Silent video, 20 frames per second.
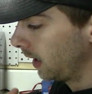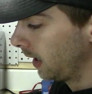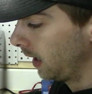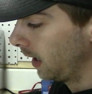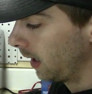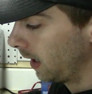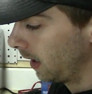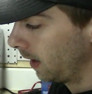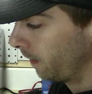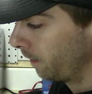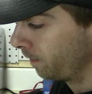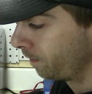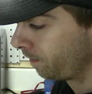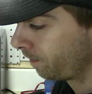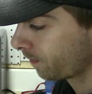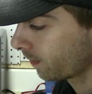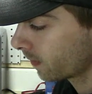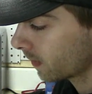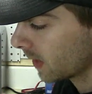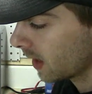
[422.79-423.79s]
Um,
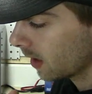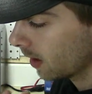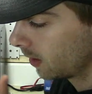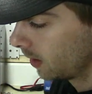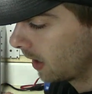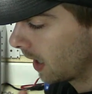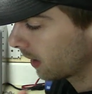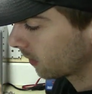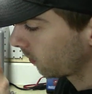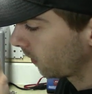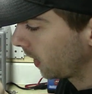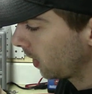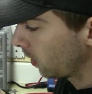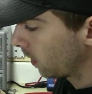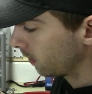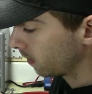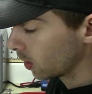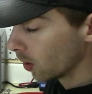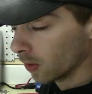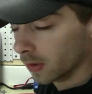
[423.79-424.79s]
next
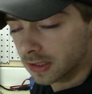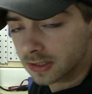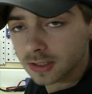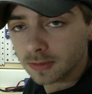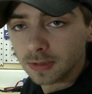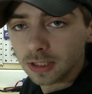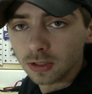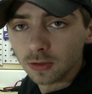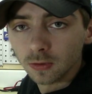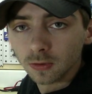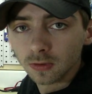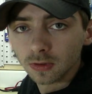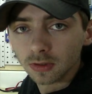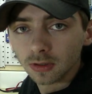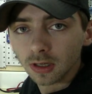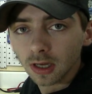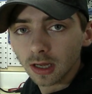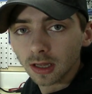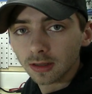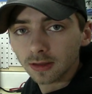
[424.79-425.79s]
video I'm going to be
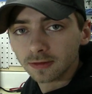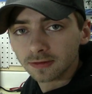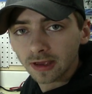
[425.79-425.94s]
doing uh,